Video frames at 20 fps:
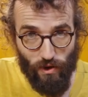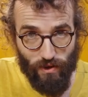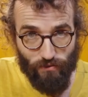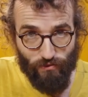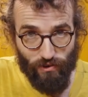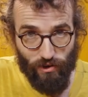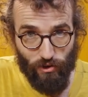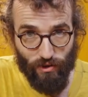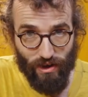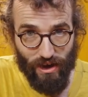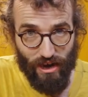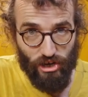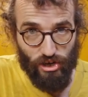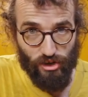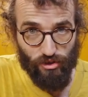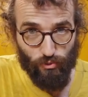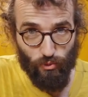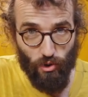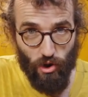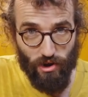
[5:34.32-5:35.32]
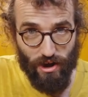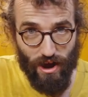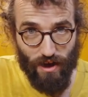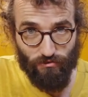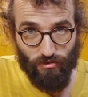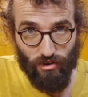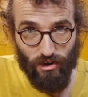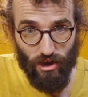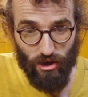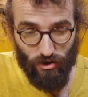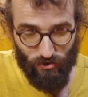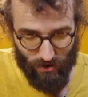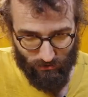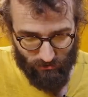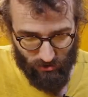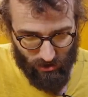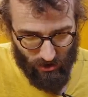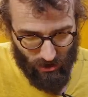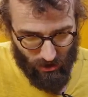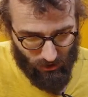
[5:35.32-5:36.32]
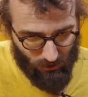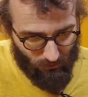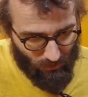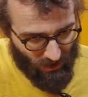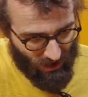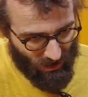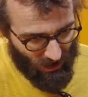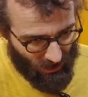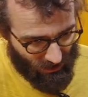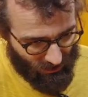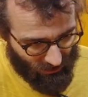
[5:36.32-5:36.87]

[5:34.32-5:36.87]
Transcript: different locations, one after the other, and